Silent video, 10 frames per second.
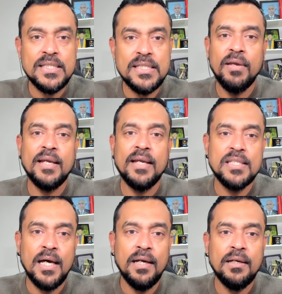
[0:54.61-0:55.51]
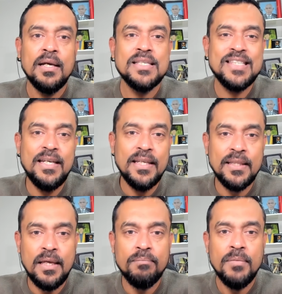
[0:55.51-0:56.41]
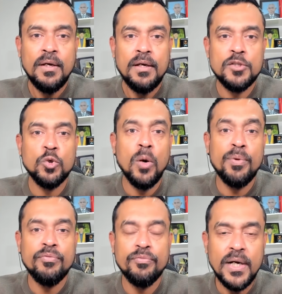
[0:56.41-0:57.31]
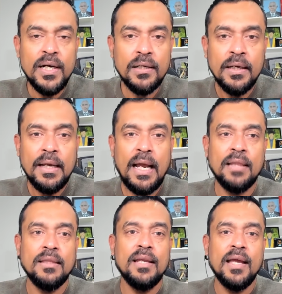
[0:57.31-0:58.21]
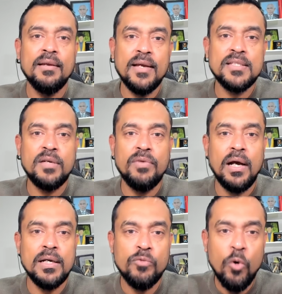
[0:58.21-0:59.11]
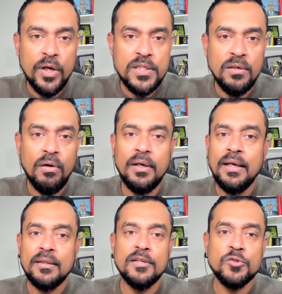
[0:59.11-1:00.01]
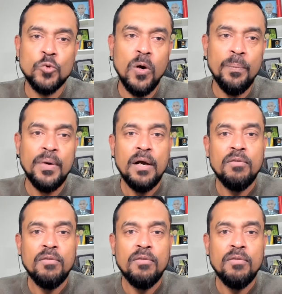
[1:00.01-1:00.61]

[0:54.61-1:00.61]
we can start sending them a scope of work and then areas that we are focusing on, the scope.